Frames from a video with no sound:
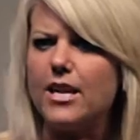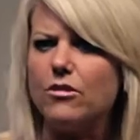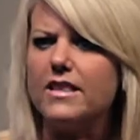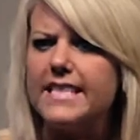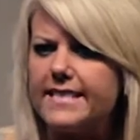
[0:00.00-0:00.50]
They
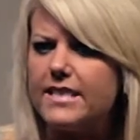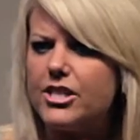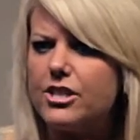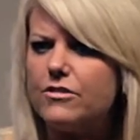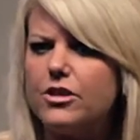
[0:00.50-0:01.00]
don't listen
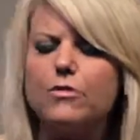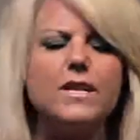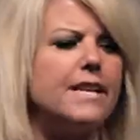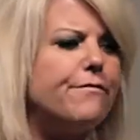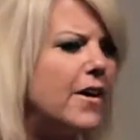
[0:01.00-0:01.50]
to you. You
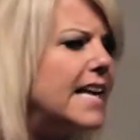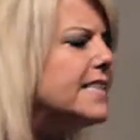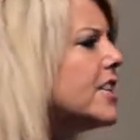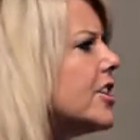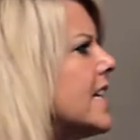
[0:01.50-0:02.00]
need friends that are